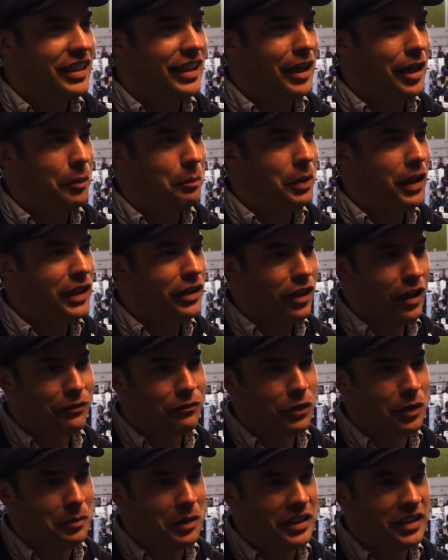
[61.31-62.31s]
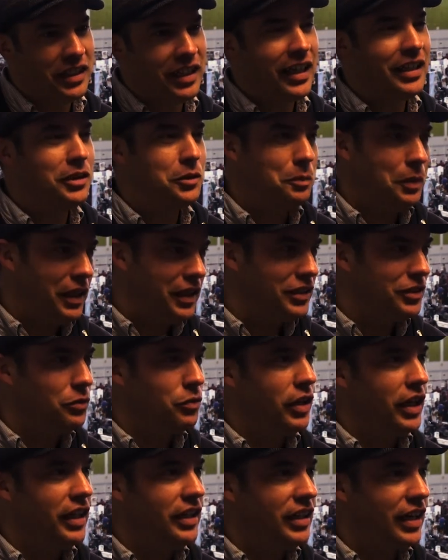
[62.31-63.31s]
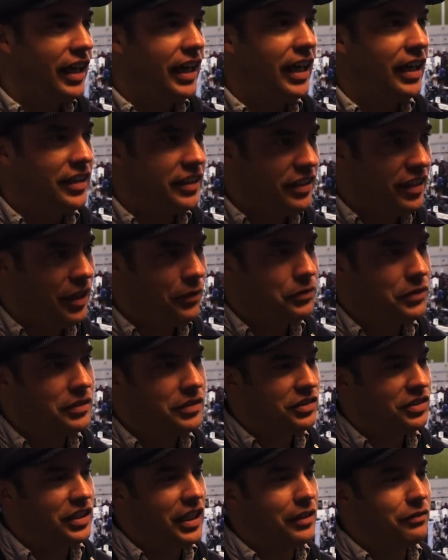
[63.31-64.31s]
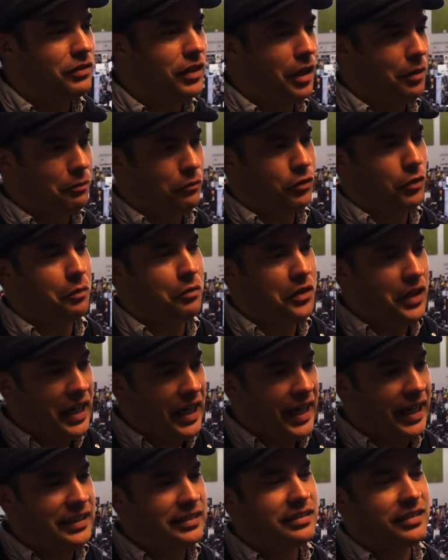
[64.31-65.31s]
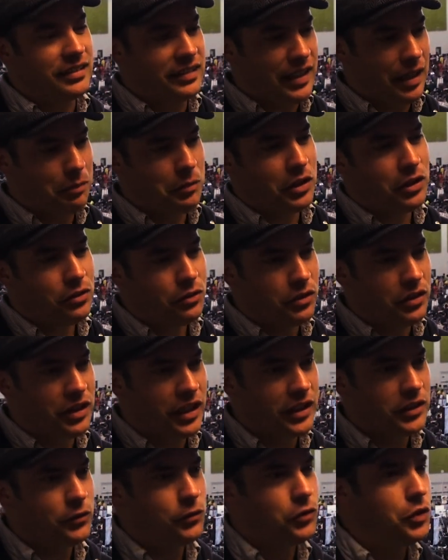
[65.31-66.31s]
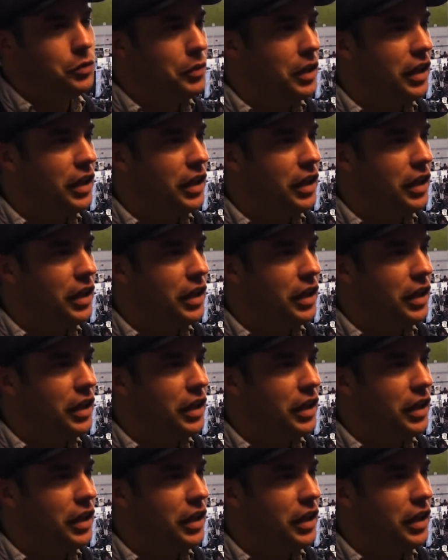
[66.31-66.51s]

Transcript: And I paid off all my debts, paid the rent, and I had enough saved up from that to get me through the next few